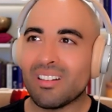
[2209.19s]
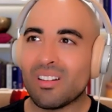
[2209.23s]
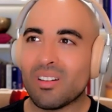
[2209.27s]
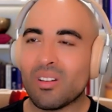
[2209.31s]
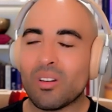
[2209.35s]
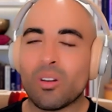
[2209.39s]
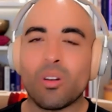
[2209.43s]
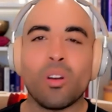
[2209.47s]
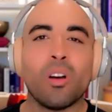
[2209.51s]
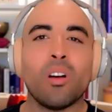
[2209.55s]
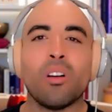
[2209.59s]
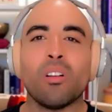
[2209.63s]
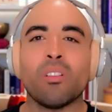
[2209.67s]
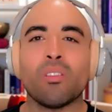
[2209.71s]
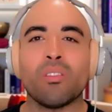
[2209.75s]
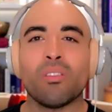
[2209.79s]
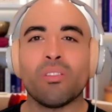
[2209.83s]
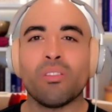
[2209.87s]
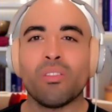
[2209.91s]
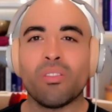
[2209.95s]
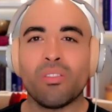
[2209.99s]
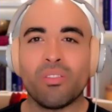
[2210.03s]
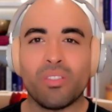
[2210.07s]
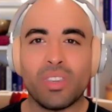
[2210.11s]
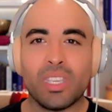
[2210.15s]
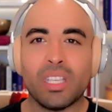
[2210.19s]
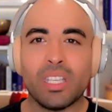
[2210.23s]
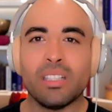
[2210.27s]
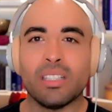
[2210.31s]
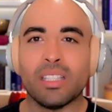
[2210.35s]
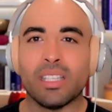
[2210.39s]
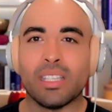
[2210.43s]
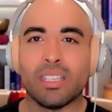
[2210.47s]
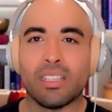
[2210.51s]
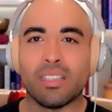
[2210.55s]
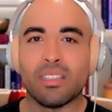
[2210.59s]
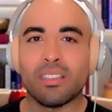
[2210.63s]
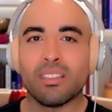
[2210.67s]
not
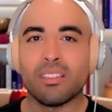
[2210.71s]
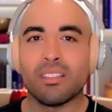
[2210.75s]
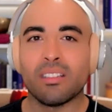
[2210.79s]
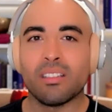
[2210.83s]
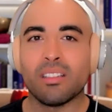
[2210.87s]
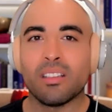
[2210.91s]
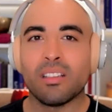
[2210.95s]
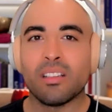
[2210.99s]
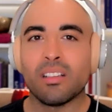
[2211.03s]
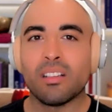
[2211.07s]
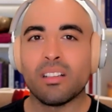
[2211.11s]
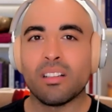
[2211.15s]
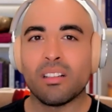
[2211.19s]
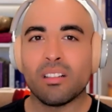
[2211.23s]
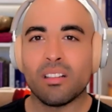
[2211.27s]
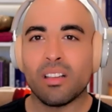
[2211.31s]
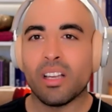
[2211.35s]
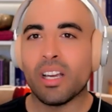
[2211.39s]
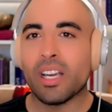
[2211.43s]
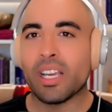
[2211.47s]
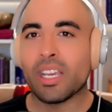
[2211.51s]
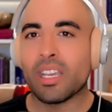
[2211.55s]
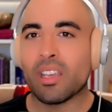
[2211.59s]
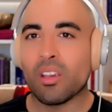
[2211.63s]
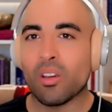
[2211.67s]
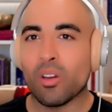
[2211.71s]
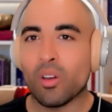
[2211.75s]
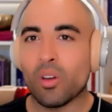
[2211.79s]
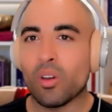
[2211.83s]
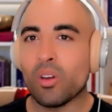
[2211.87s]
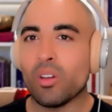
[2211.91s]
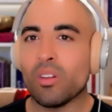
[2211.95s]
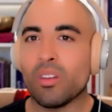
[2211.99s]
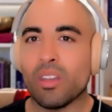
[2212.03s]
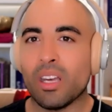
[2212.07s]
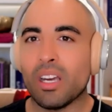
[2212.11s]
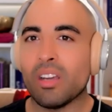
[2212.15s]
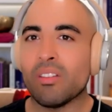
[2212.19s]
feeling like
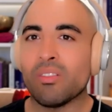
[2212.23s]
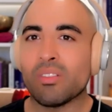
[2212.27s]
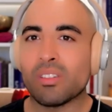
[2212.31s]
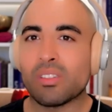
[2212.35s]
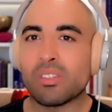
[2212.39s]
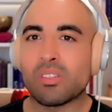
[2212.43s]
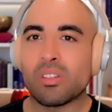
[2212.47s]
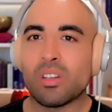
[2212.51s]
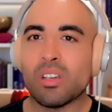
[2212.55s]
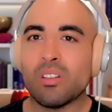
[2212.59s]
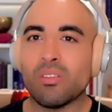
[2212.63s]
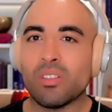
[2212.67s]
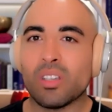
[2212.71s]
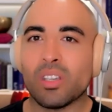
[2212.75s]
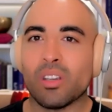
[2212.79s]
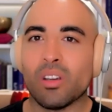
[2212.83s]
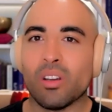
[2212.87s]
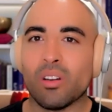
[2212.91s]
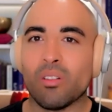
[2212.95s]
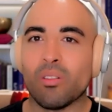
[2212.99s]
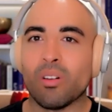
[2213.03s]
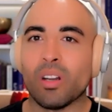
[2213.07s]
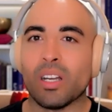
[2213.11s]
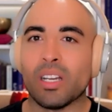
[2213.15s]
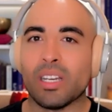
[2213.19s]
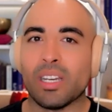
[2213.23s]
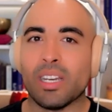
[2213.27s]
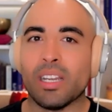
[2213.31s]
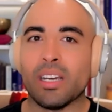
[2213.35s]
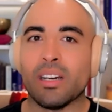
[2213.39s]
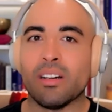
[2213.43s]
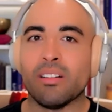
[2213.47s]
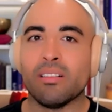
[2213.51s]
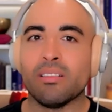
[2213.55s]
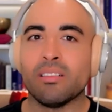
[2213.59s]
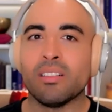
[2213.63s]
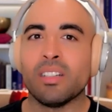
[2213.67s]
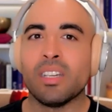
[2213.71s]
her life is serving her right
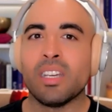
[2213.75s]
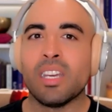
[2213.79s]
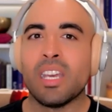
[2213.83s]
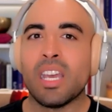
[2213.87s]
now.